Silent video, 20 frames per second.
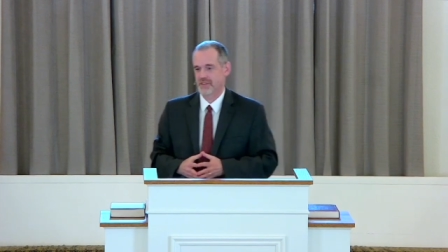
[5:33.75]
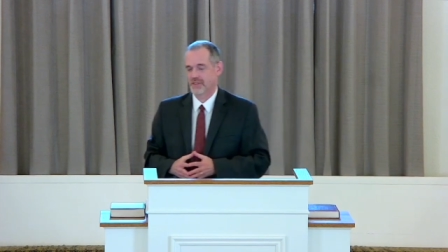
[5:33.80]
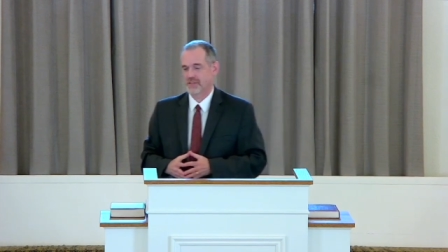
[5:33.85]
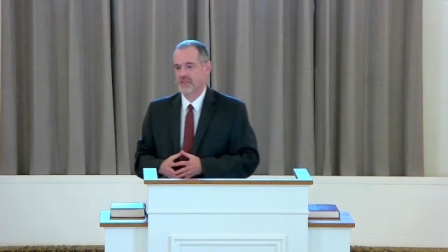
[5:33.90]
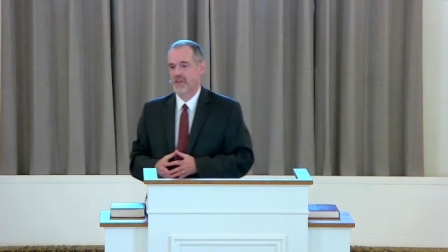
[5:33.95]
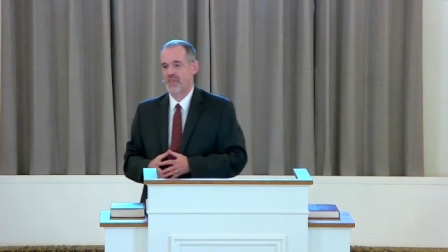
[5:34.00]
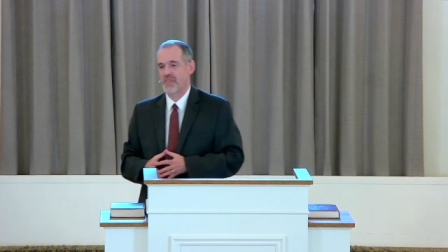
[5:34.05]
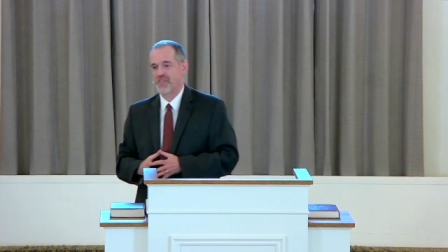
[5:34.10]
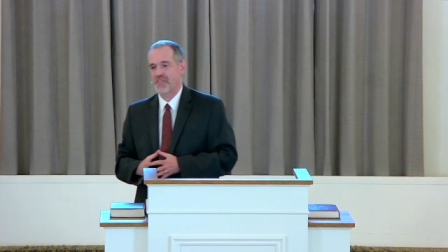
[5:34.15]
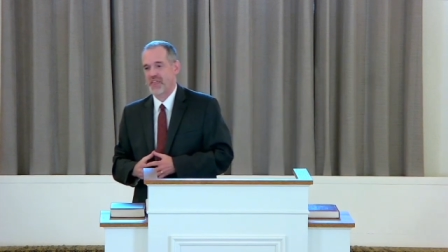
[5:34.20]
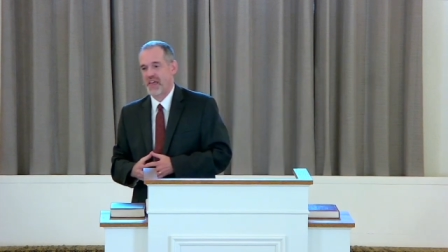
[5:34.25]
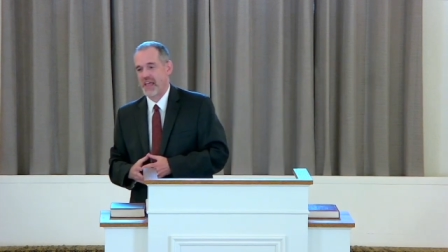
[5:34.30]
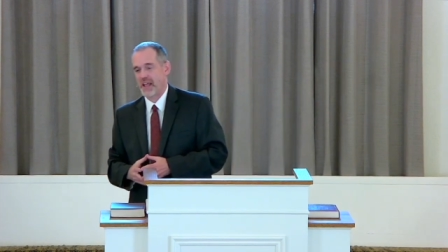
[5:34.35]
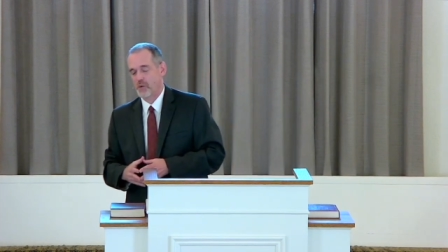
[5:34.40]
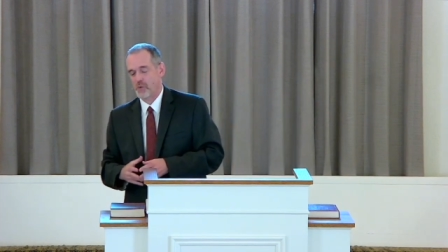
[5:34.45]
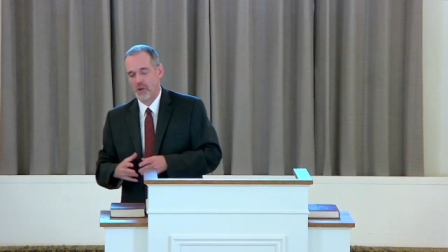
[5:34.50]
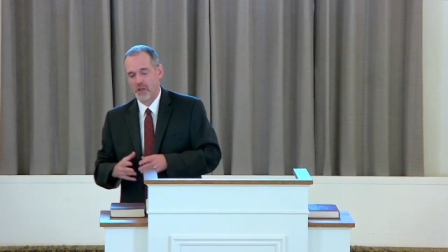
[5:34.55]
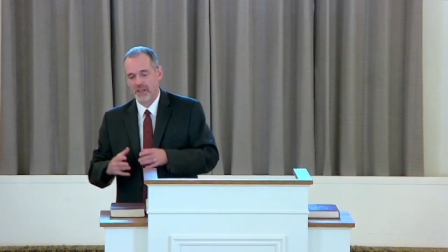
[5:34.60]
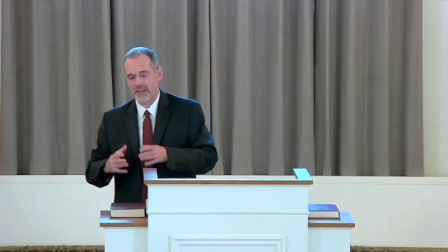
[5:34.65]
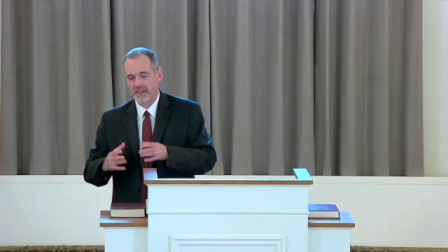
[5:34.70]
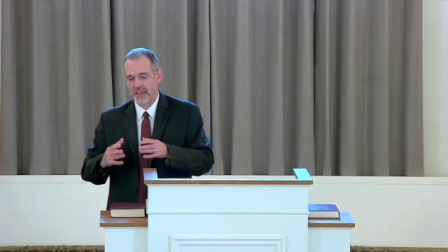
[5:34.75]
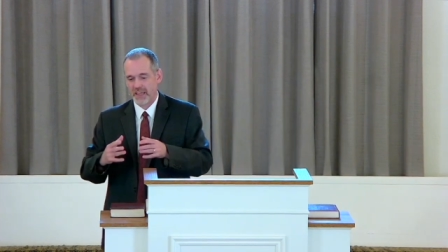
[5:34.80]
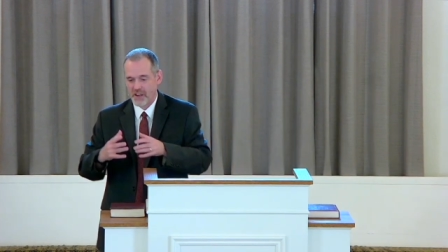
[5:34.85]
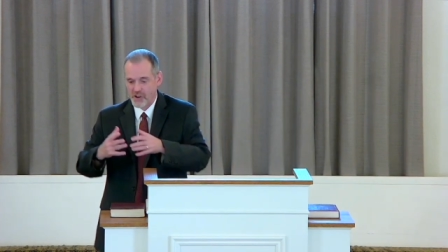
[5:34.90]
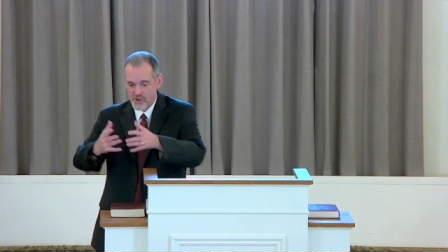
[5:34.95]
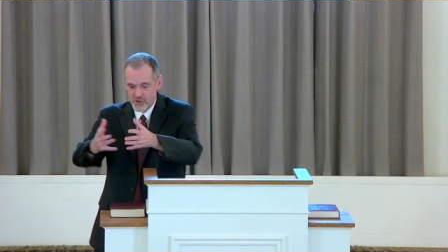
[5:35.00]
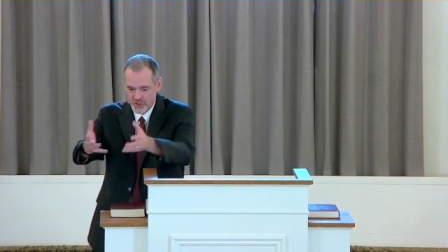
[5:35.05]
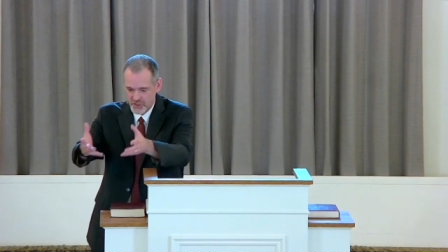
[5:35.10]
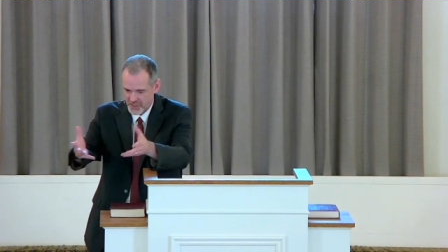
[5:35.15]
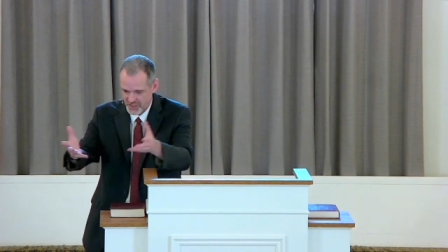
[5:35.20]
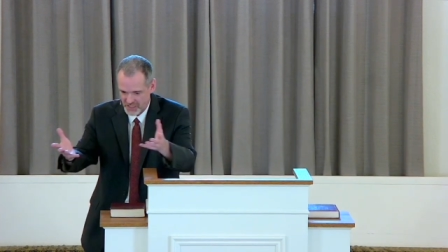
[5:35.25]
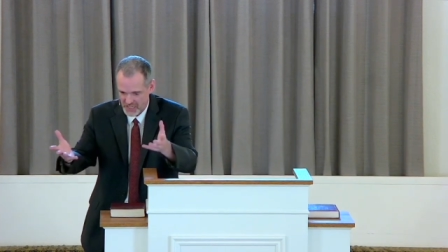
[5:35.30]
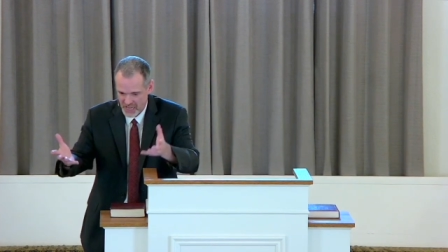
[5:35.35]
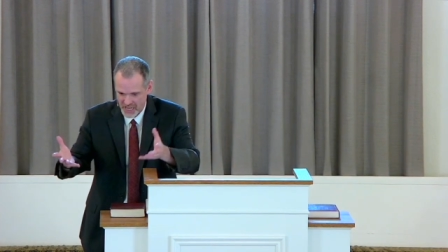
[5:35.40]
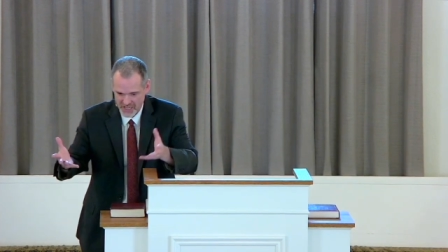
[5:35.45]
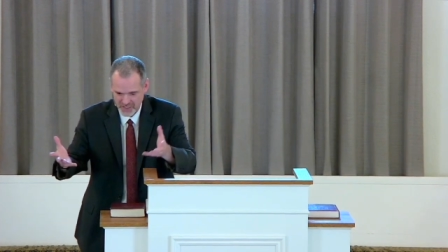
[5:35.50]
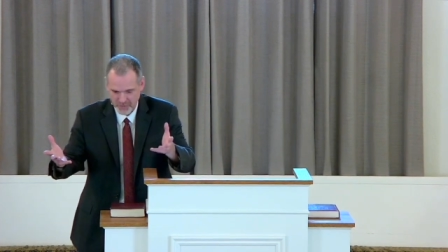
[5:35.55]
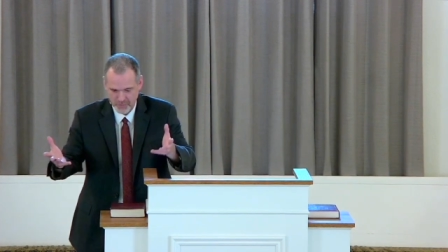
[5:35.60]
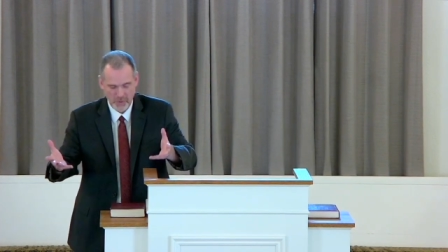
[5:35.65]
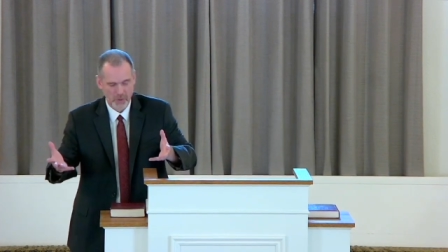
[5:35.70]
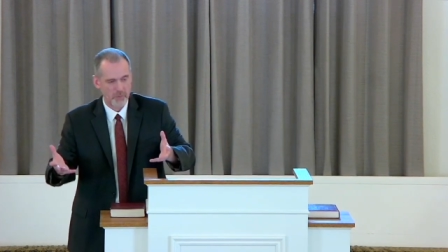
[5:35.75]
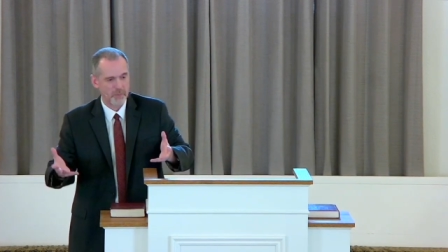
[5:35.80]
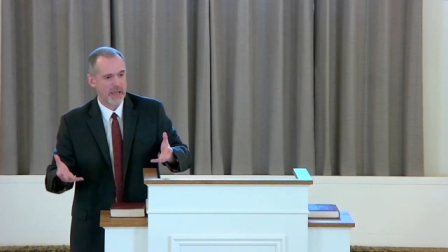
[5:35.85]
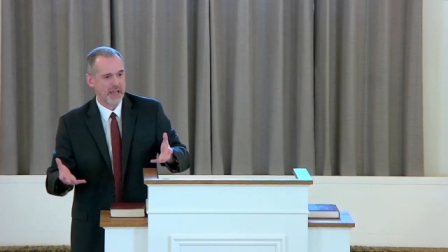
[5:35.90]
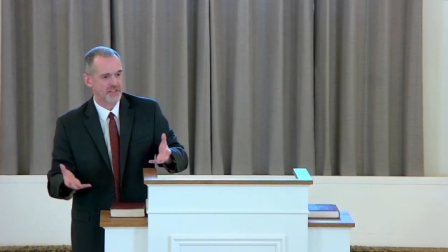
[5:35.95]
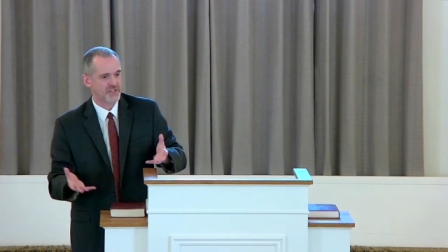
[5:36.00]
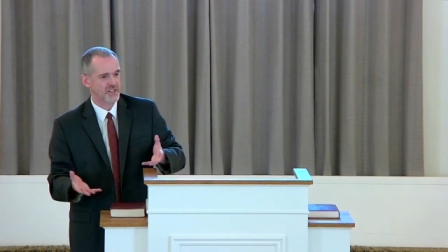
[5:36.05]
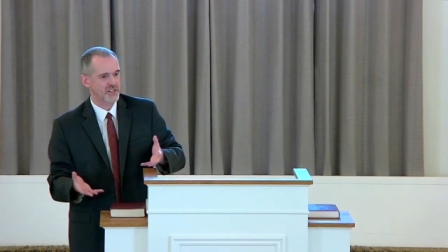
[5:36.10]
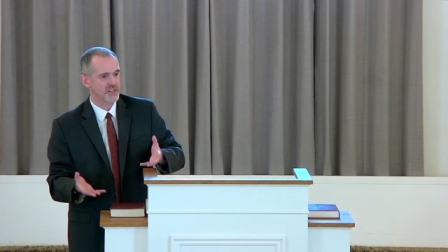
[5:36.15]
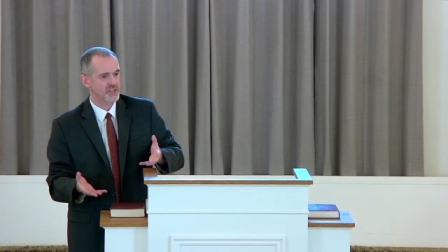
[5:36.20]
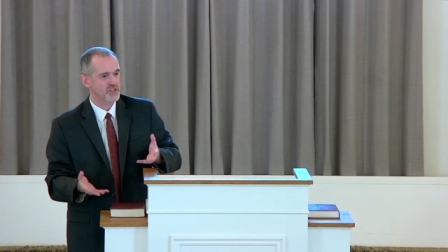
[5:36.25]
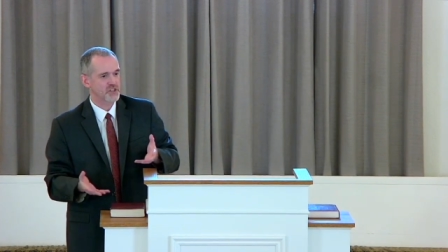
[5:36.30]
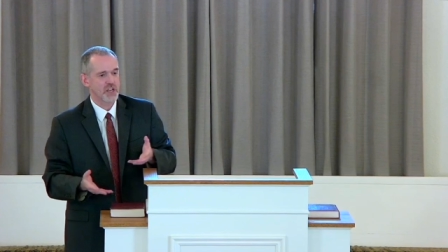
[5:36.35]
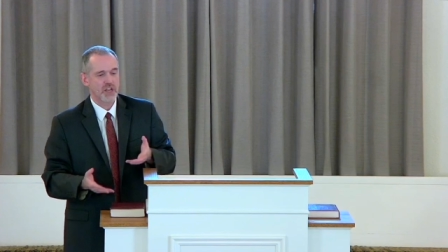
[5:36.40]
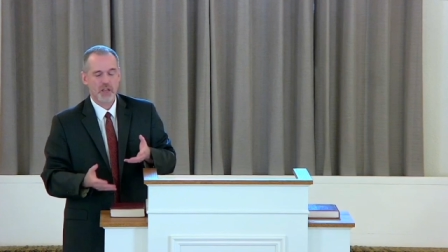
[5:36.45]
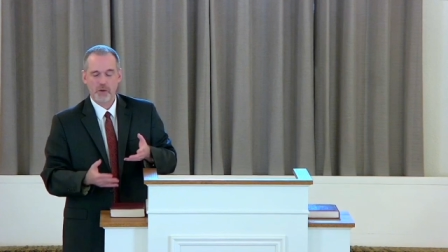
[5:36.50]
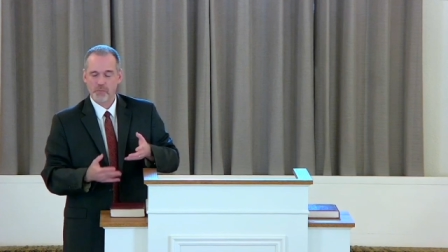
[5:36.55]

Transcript: to think, well, here's the gospel message